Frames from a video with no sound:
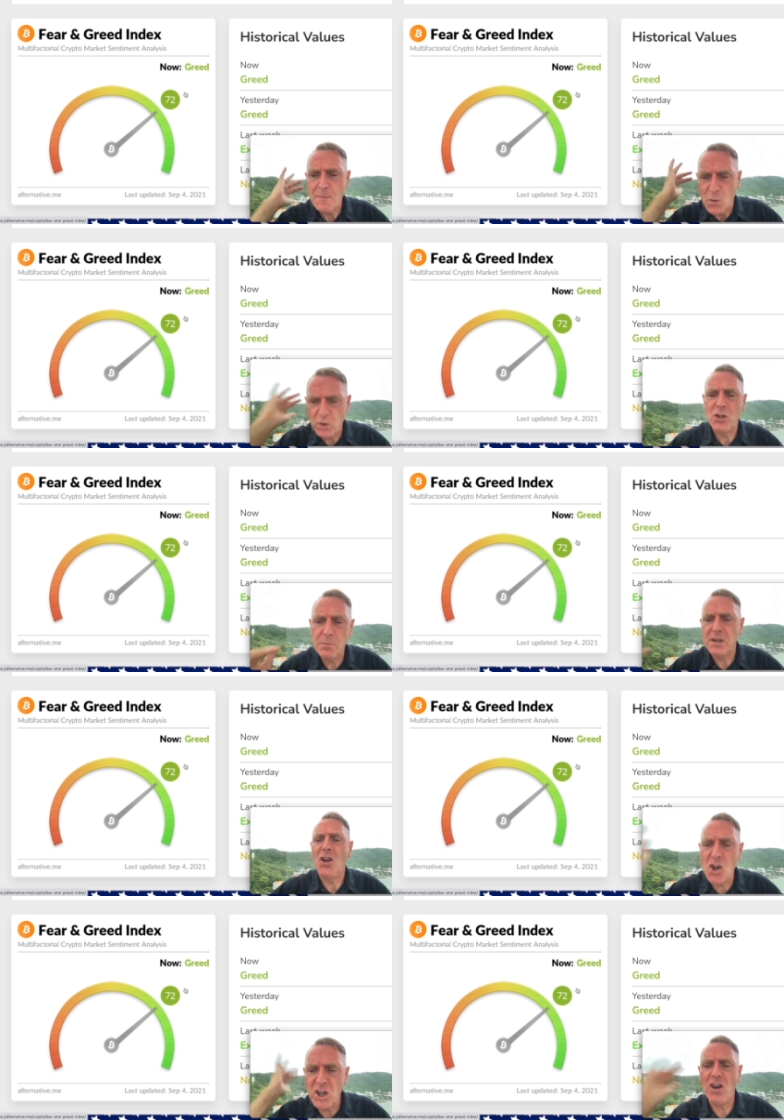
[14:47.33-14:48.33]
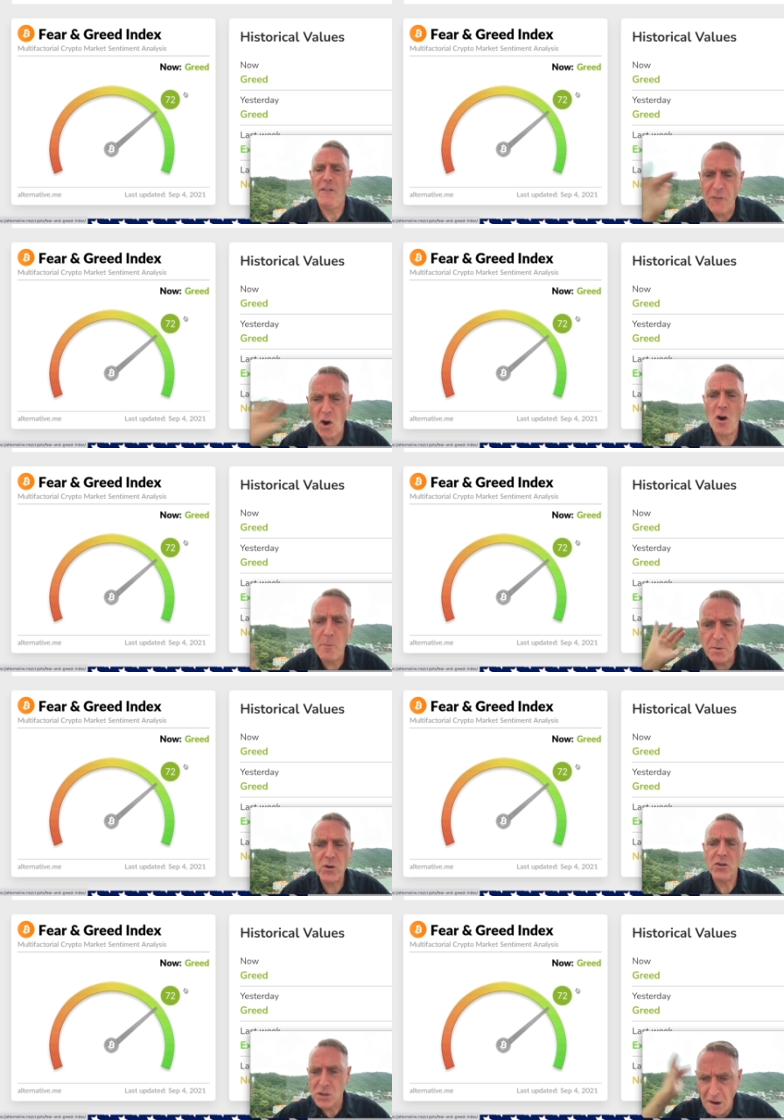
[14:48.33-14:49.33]
We should be cooking on all
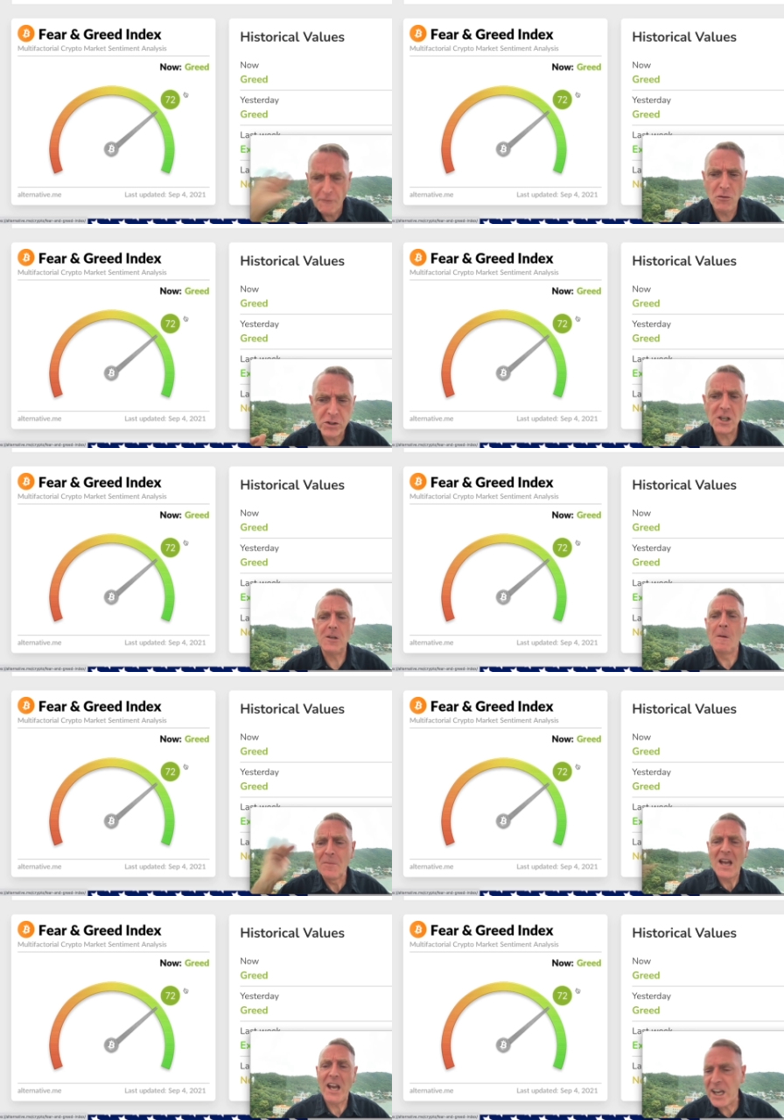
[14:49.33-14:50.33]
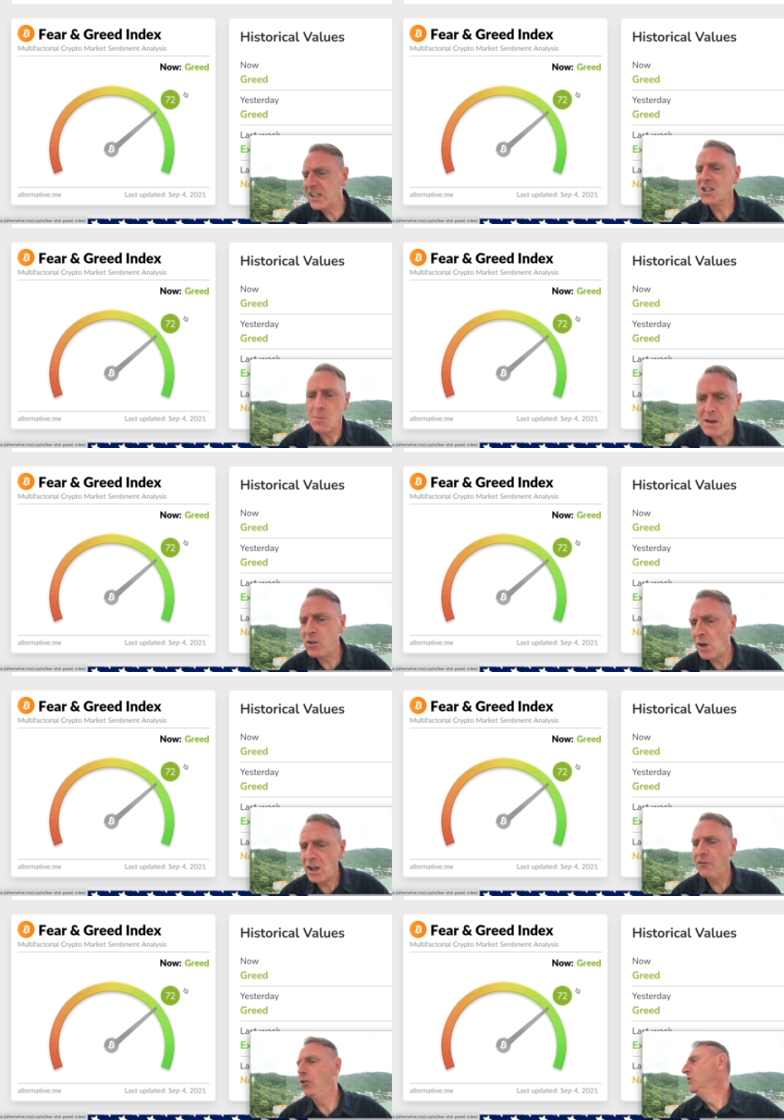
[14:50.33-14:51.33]
burners, full sun. I can smell the rocket
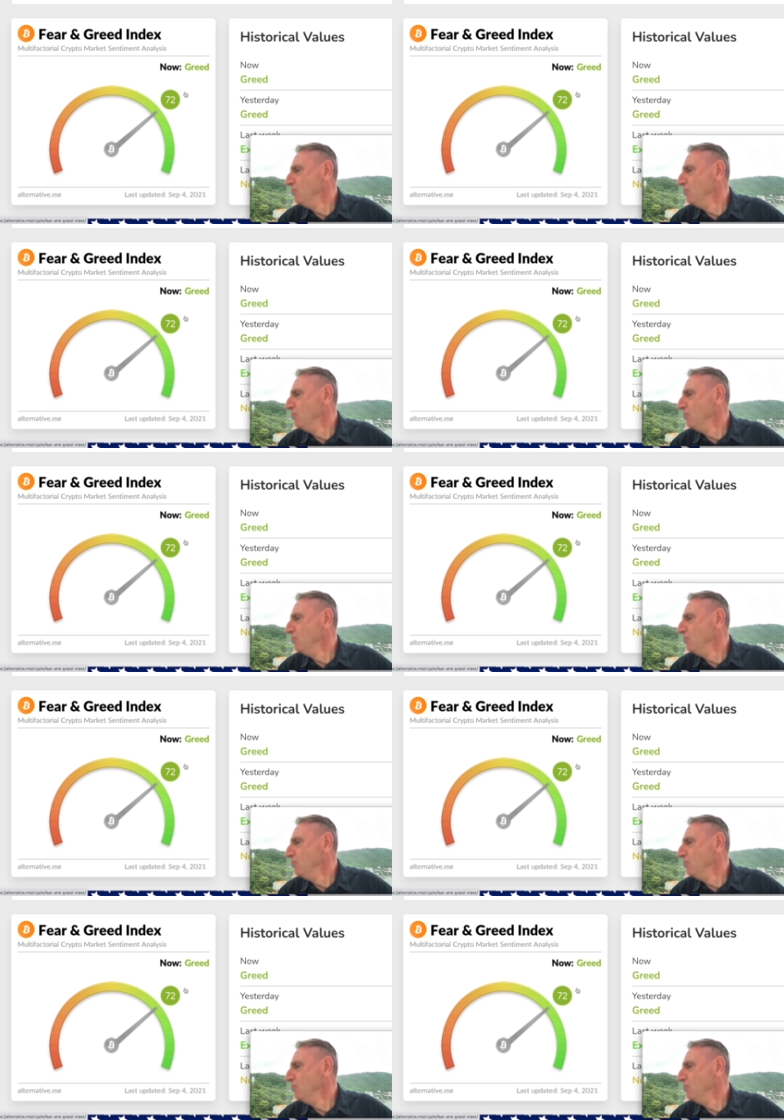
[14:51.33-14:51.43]
fuel.